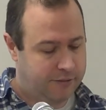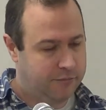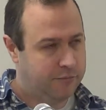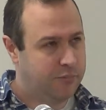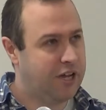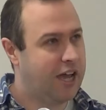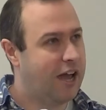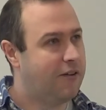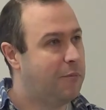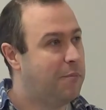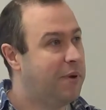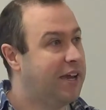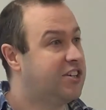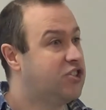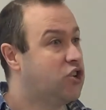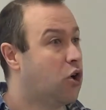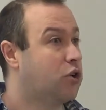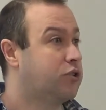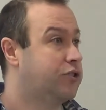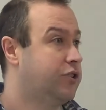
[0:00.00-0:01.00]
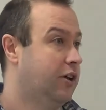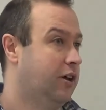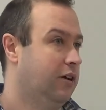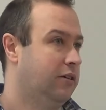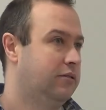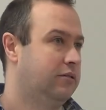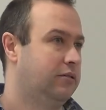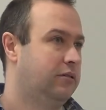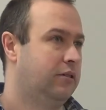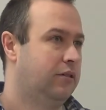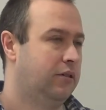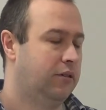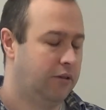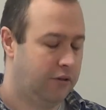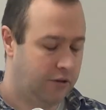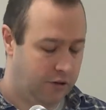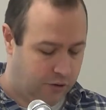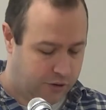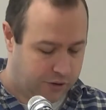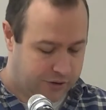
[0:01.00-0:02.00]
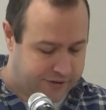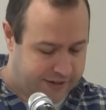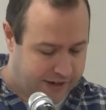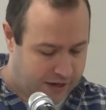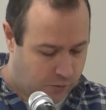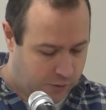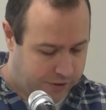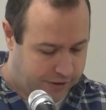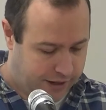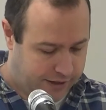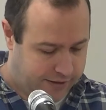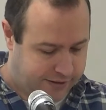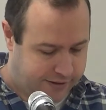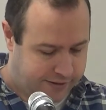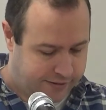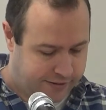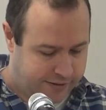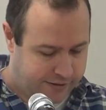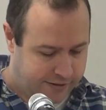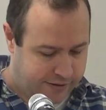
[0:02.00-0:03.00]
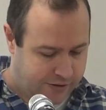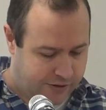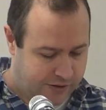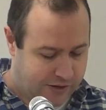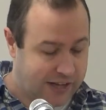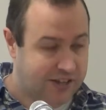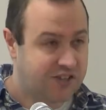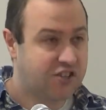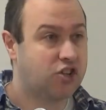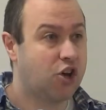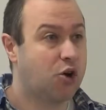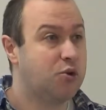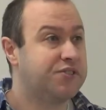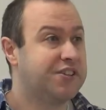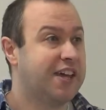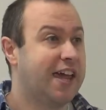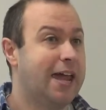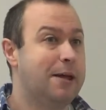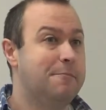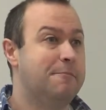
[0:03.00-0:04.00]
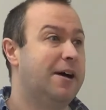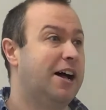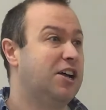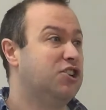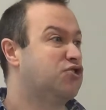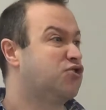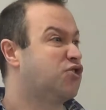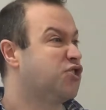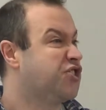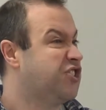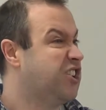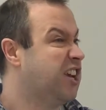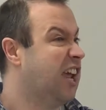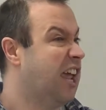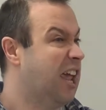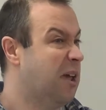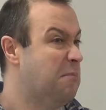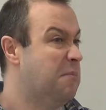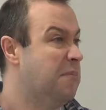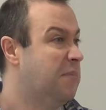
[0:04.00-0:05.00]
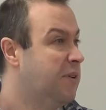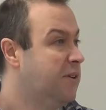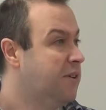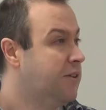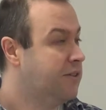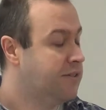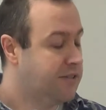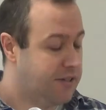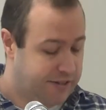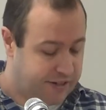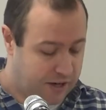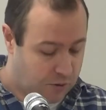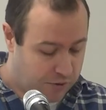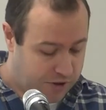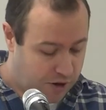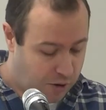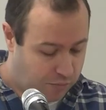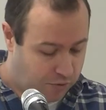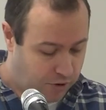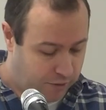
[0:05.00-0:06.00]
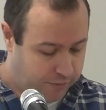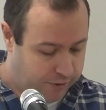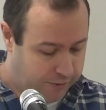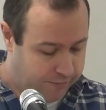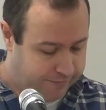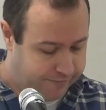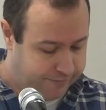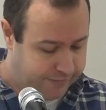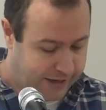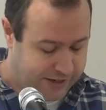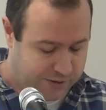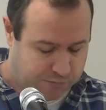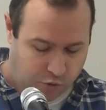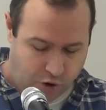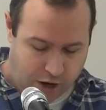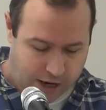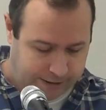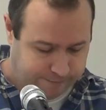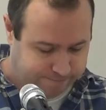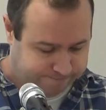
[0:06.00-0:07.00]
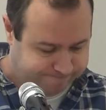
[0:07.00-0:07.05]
but you have a big doctor who can deal with it. So let's go to him and trust in him to deal with our problem. Let's pray.